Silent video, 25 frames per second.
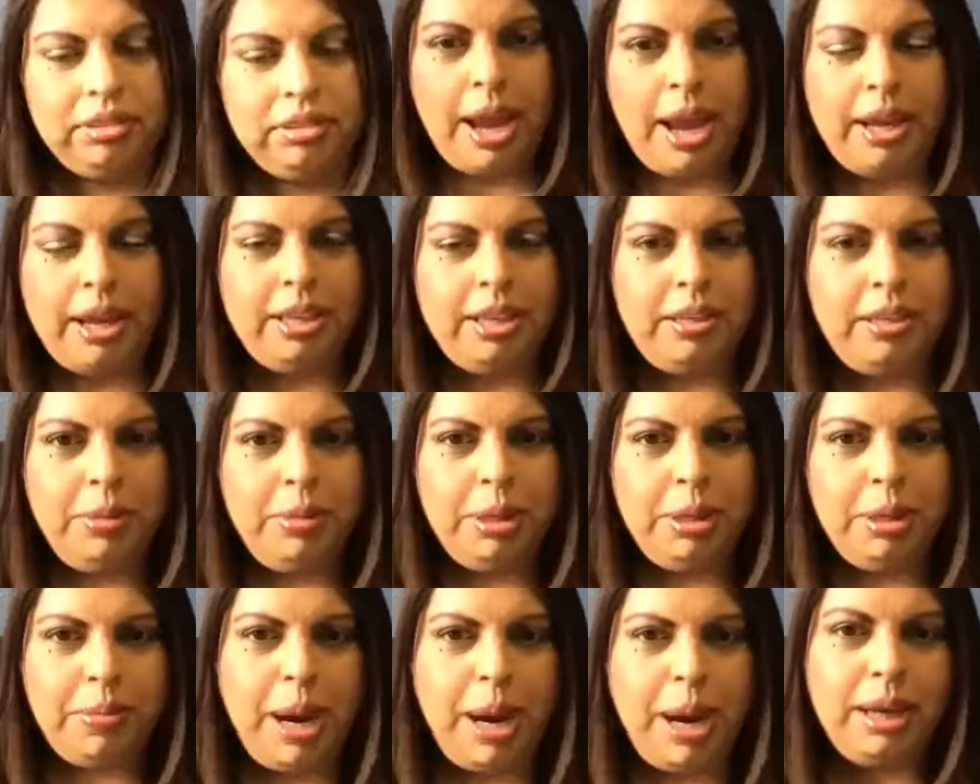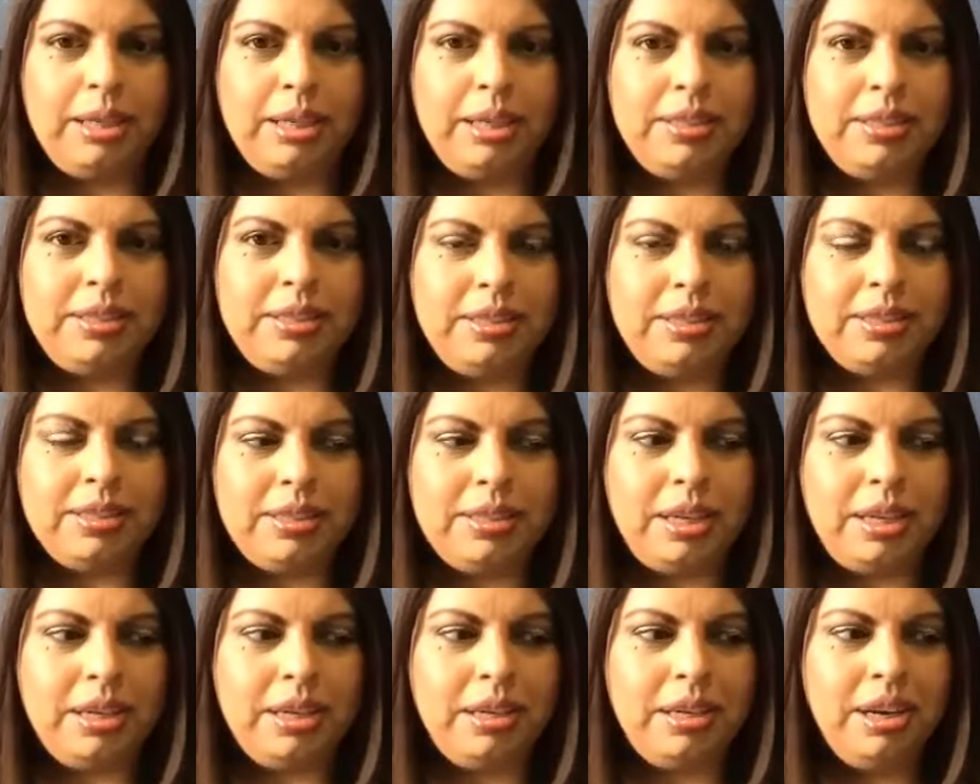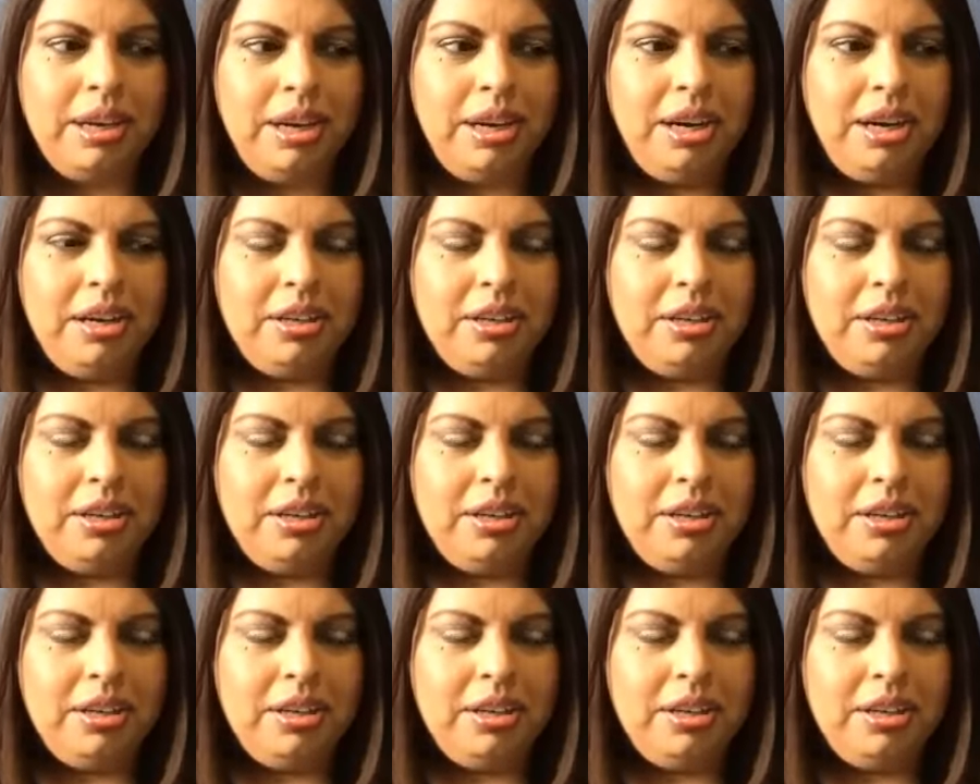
academic practices are